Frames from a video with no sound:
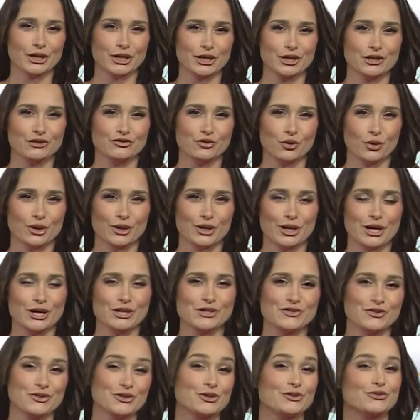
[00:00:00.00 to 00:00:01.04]
at your forecast
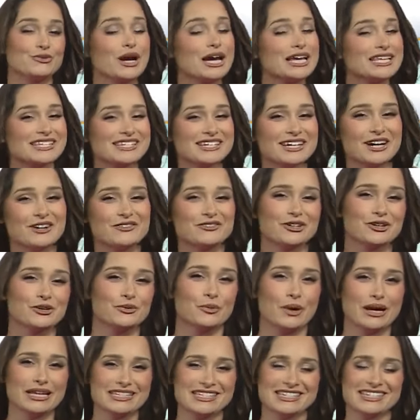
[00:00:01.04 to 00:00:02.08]
for the rest of your
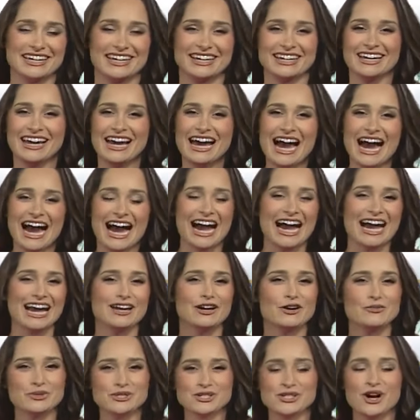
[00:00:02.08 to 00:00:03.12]
Wednesday. I
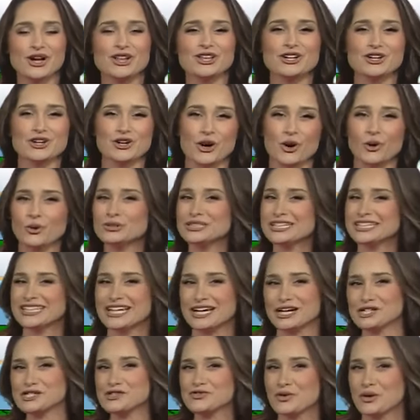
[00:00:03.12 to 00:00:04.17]
almost call it a
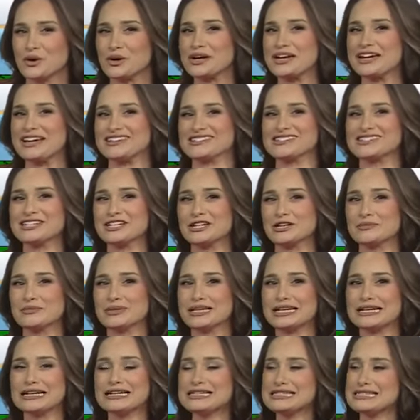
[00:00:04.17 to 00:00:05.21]
Goldilocks forecast here
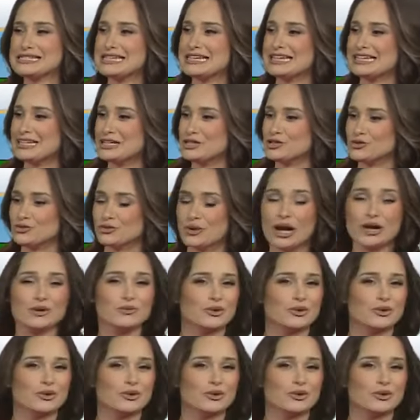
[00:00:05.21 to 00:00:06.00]
because it is right